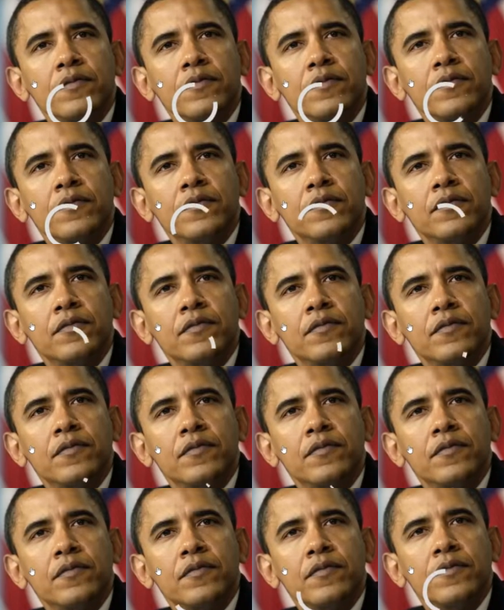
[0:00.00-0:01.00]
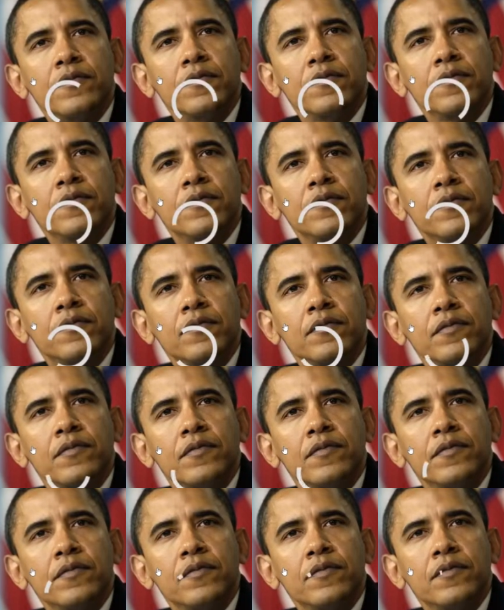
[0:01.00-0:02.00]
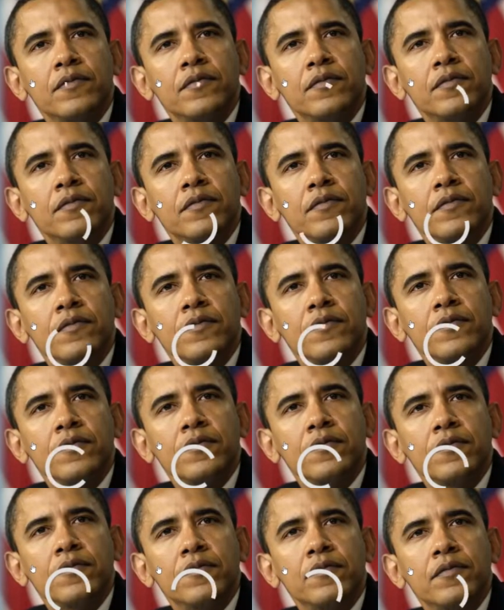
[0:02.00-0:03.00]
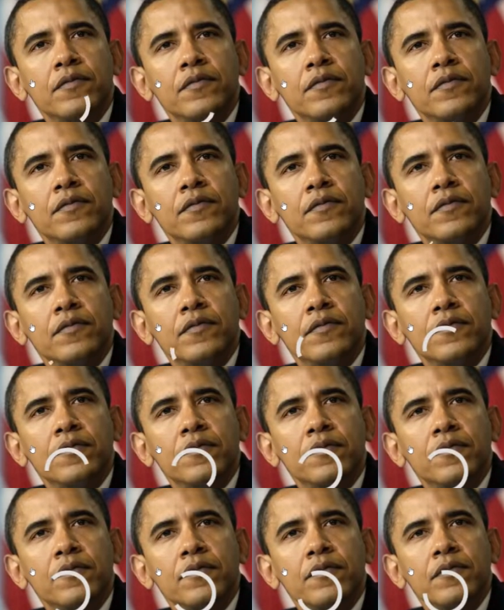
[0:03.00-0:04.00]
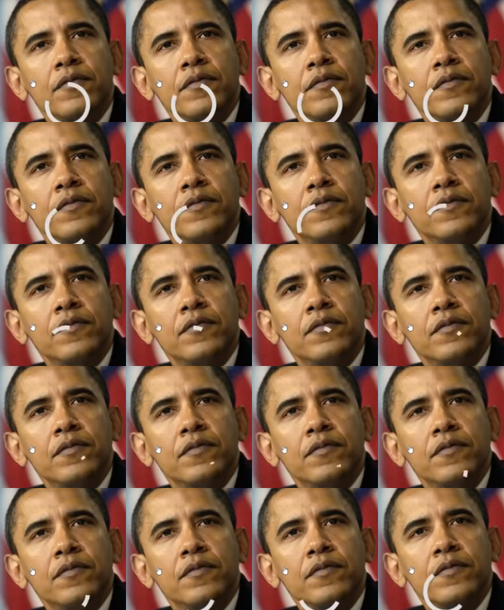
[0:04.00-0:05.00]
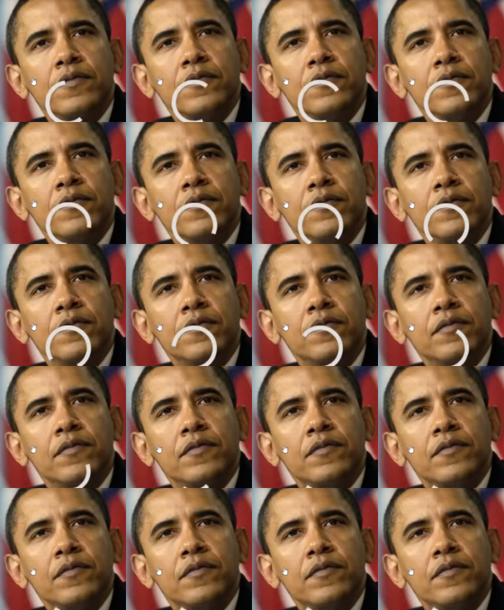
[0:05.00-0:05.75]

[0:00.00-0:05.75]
Nobody speaks.